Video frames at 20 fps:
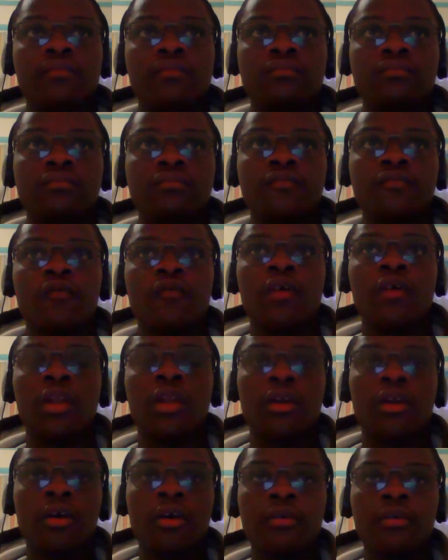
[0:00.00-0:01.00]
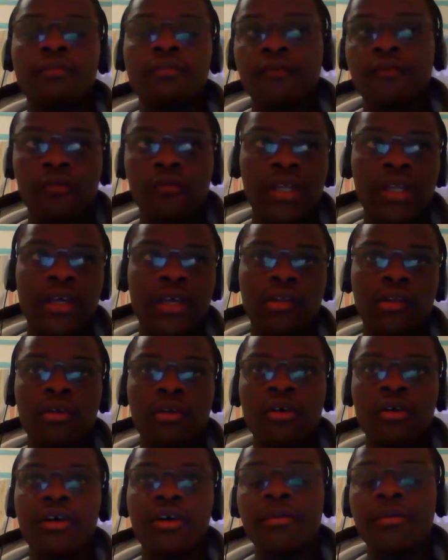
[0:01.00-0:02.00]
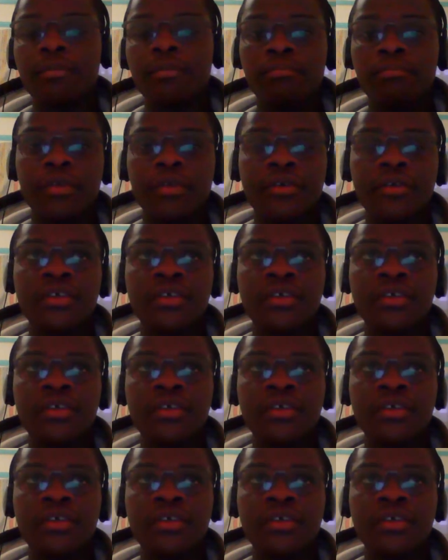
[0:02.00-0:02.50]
for like longer periods